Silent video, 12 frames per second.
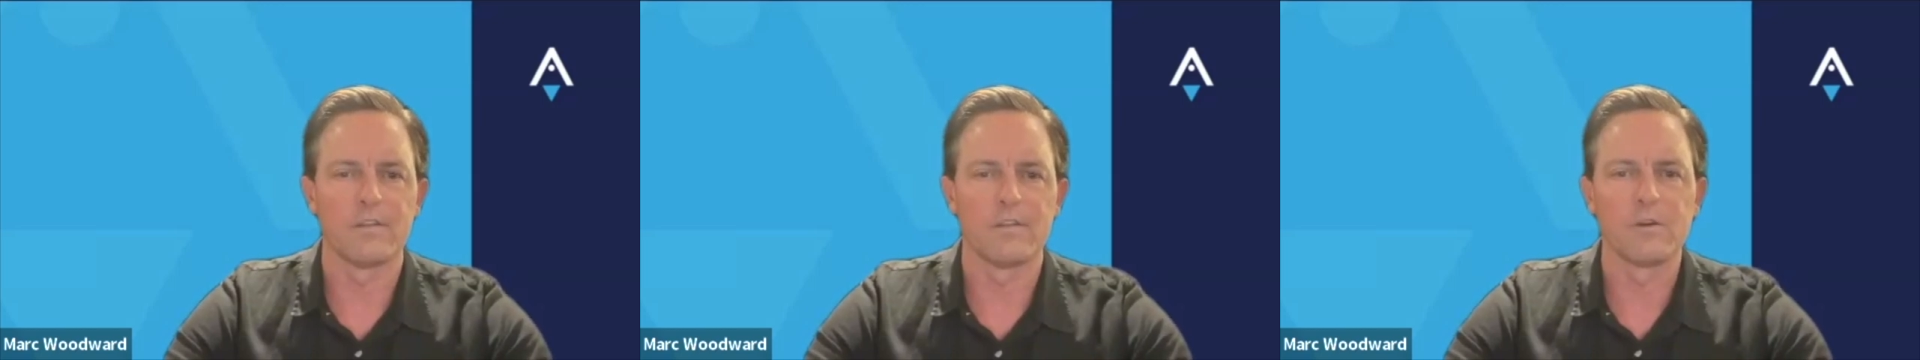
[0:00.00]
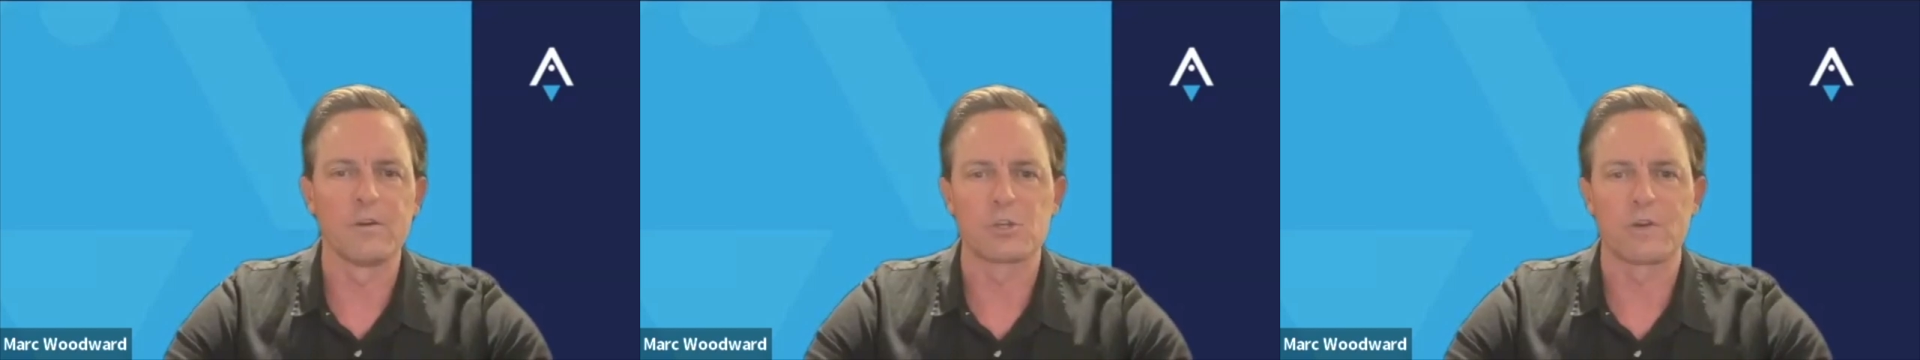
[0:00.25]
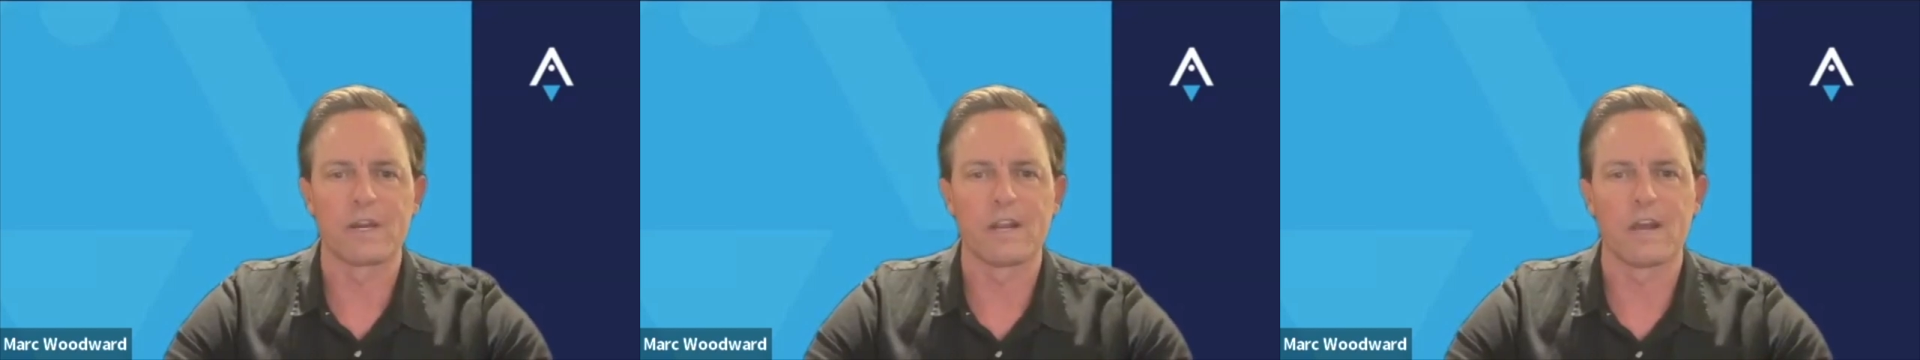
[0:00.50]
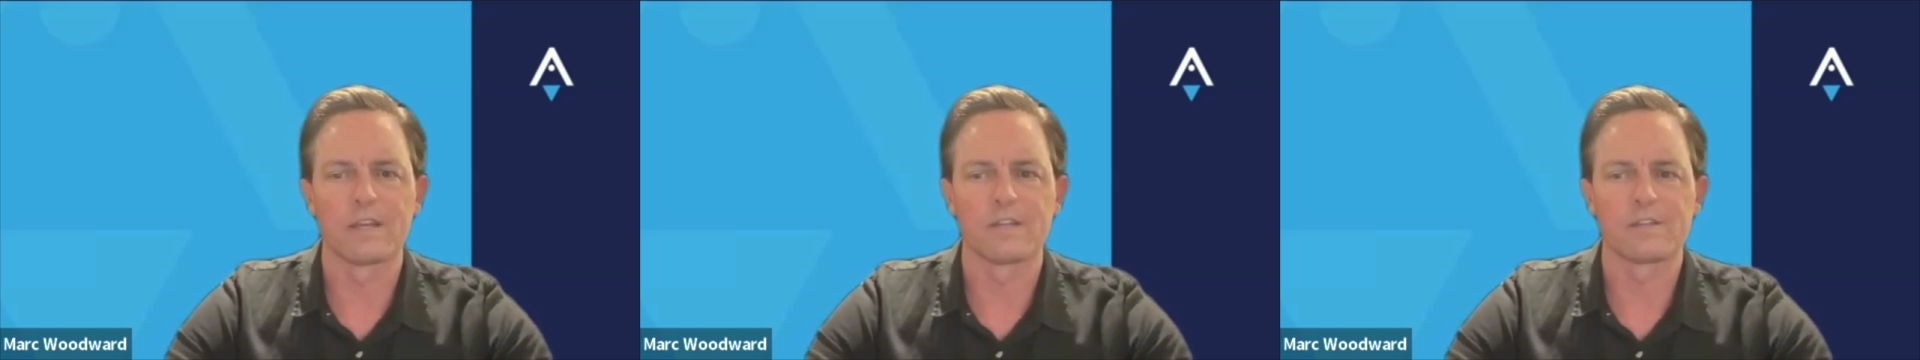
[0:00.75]
their interest rate
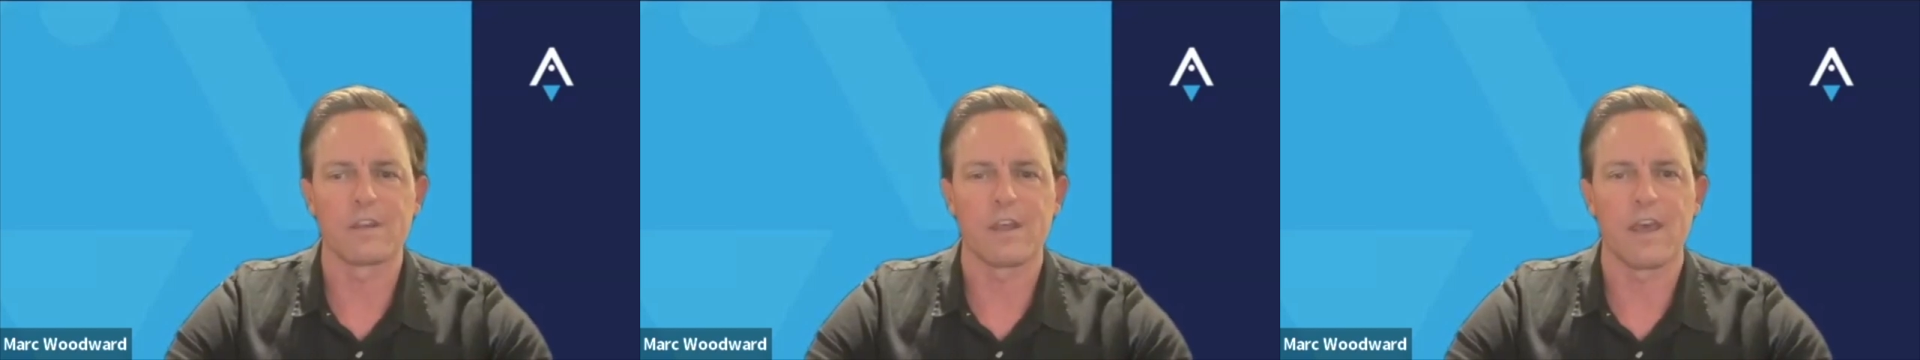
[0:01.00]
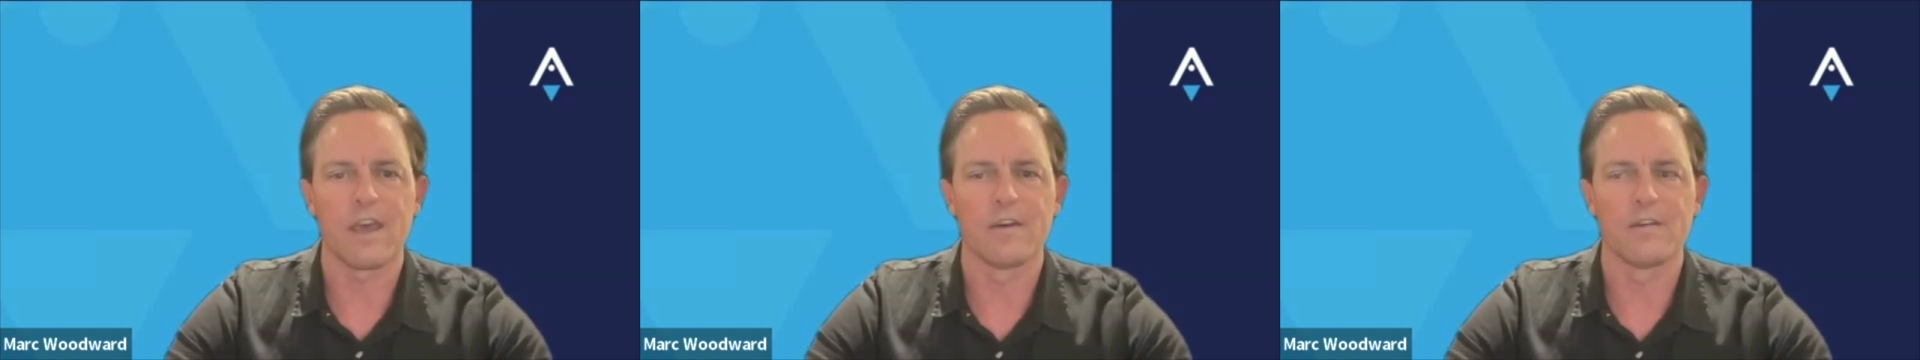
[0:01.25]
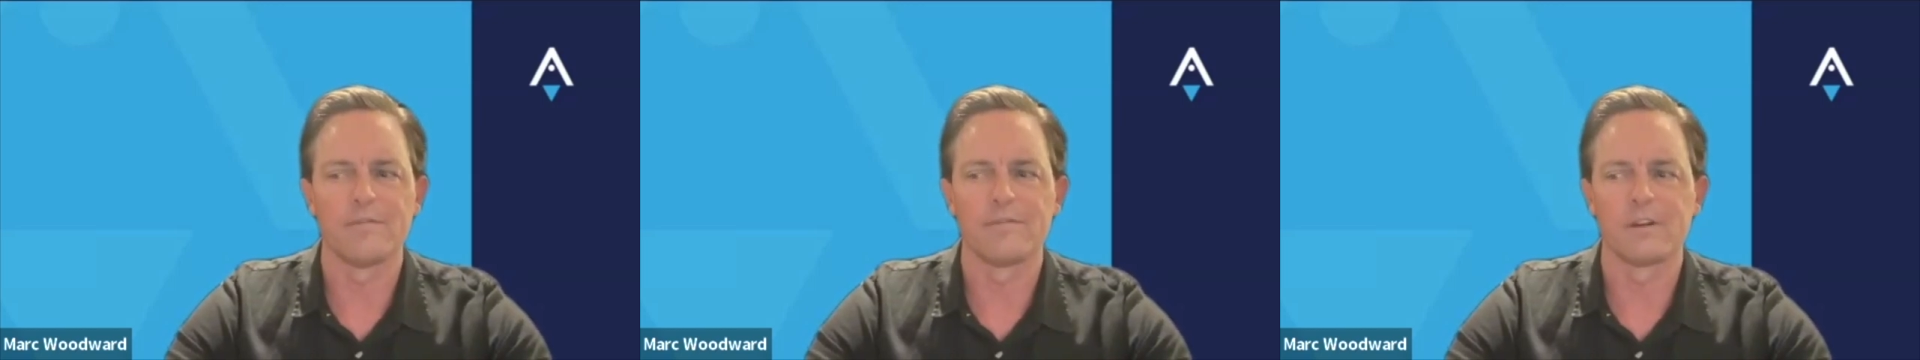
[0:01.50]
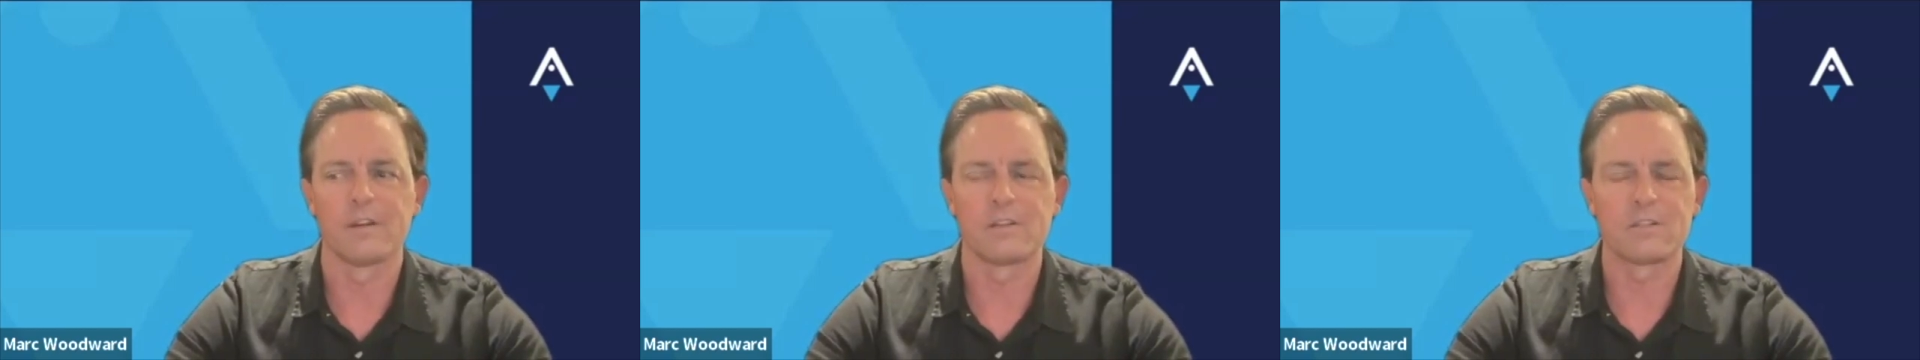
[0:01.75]
hikes
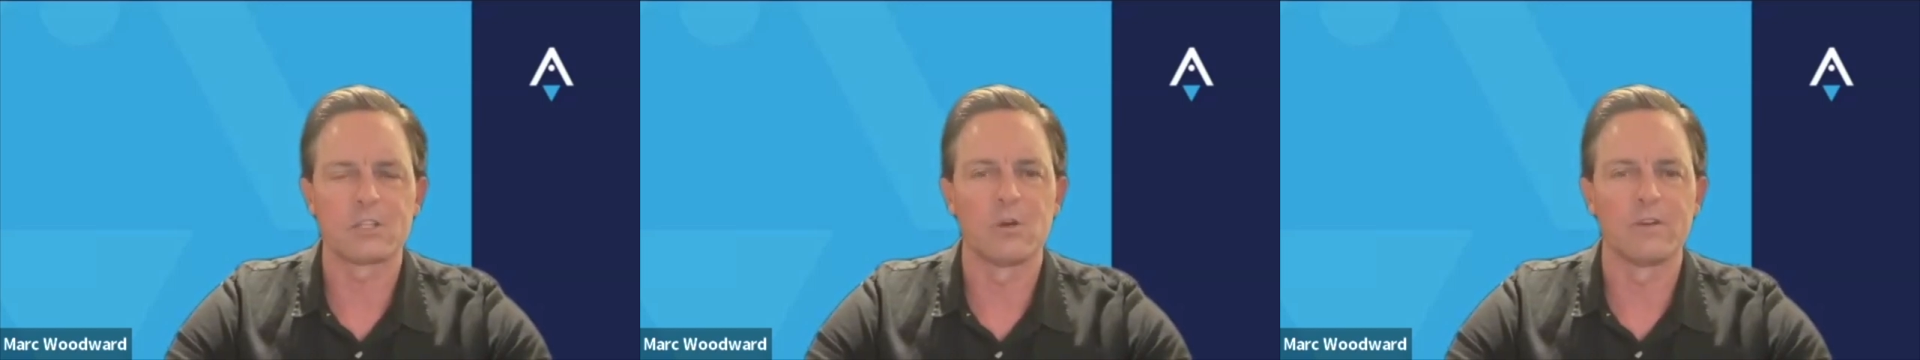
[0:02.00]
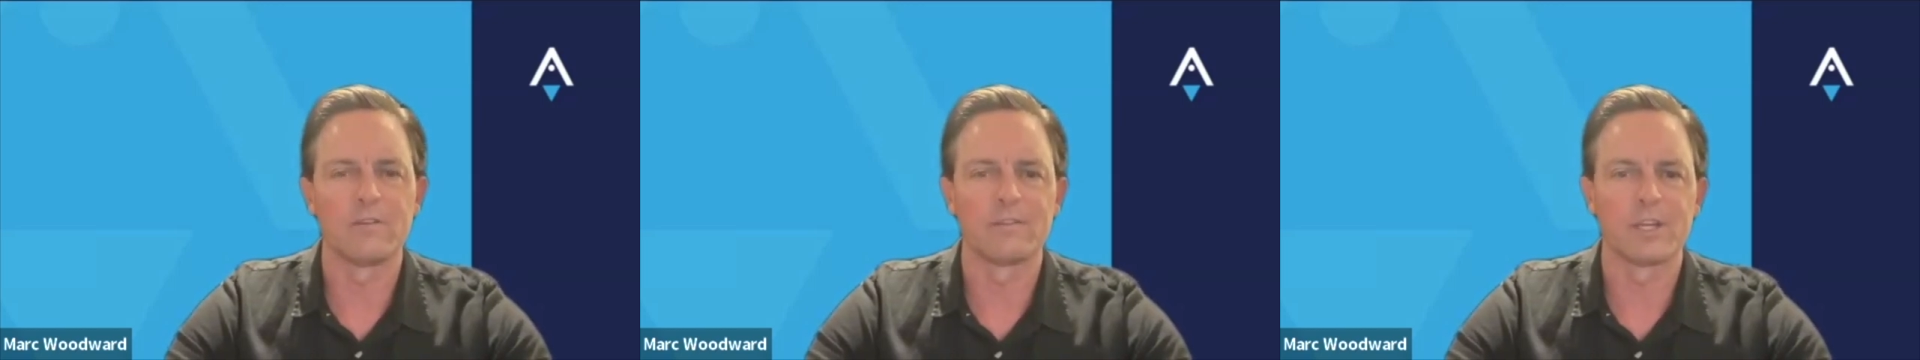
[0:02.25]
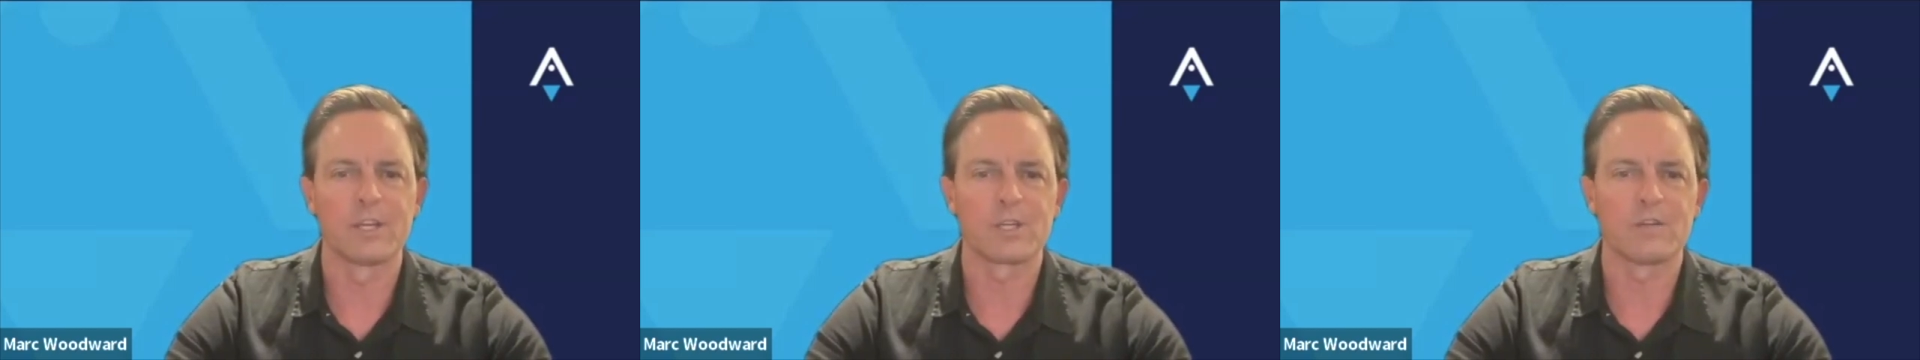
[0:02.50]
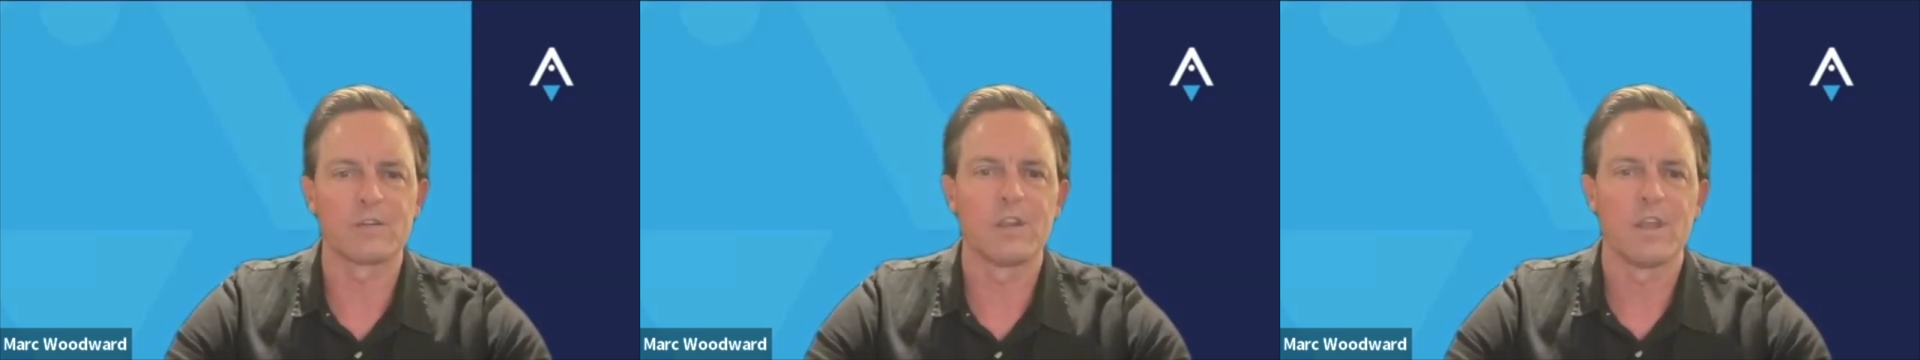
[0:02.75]
have uh, slowed
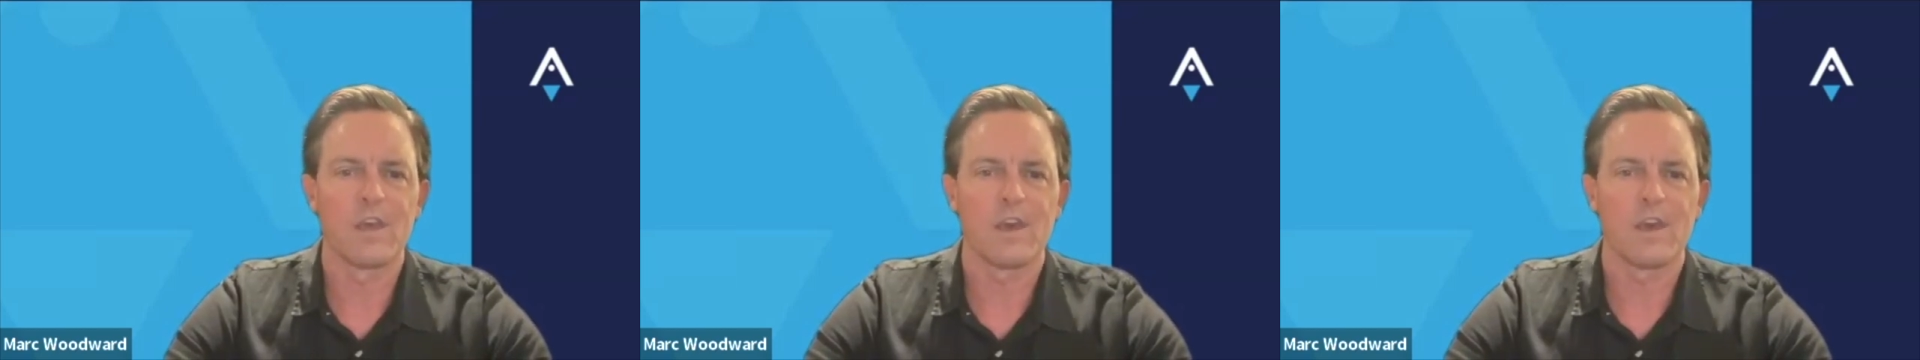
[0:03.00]
inflation.